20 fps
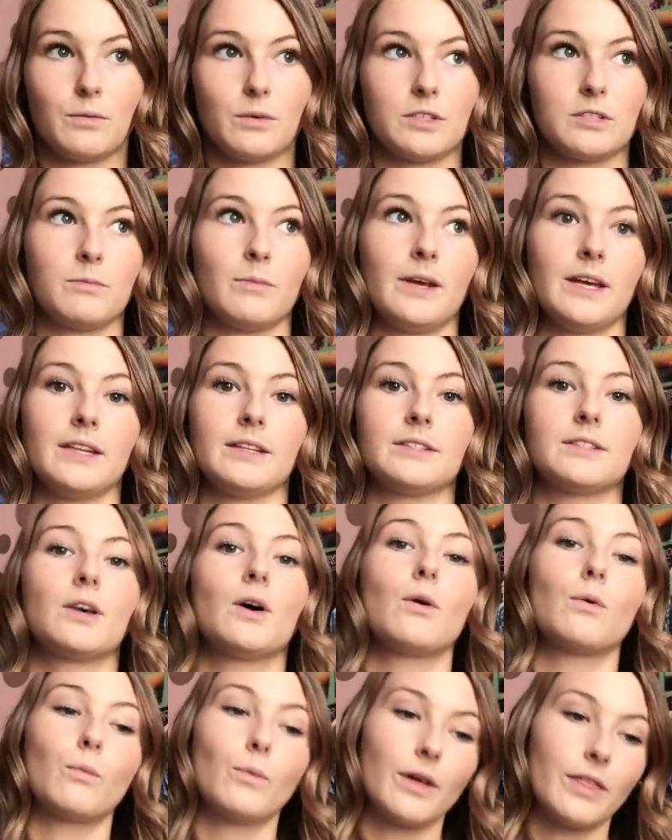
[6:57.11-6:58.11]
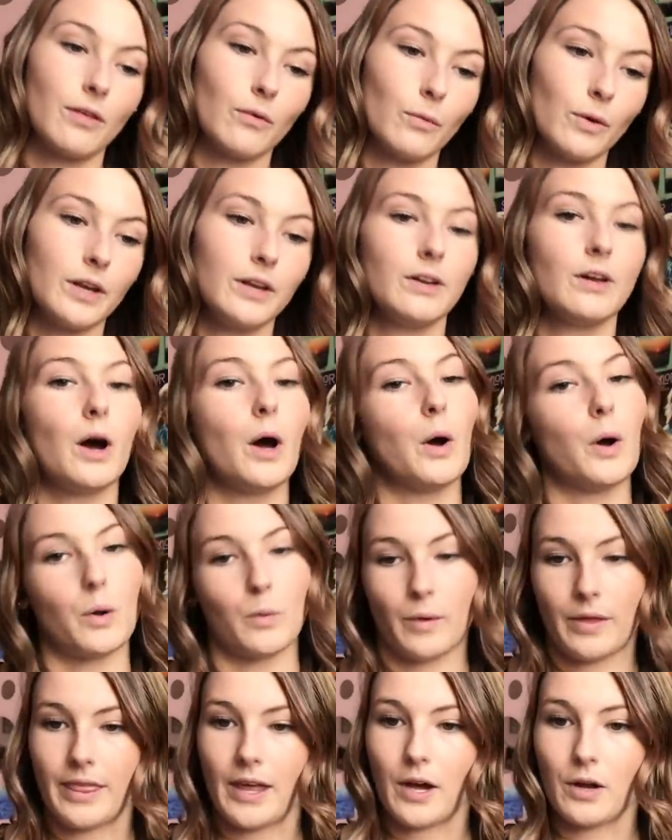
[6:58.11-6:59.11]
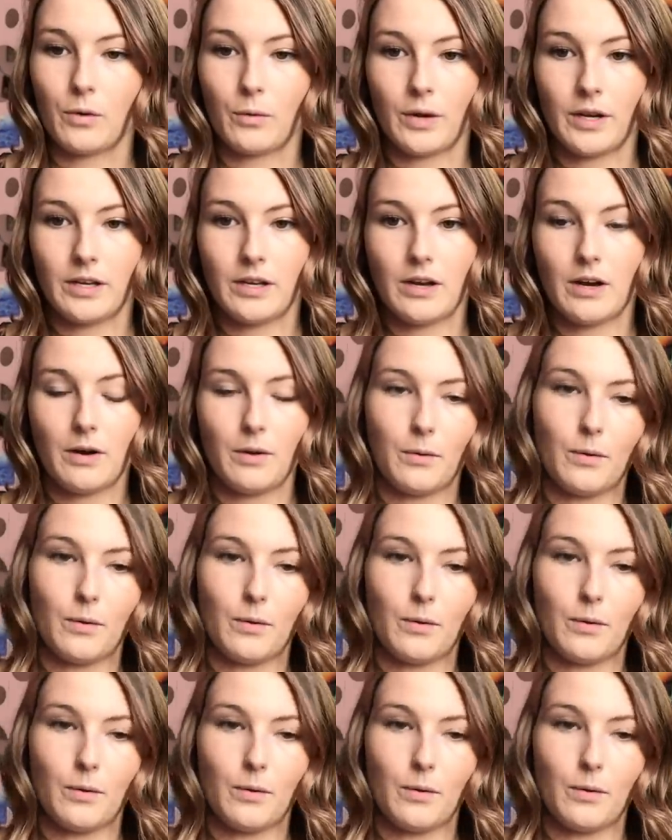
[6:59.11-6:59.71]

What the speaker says: which means with a window or without a window,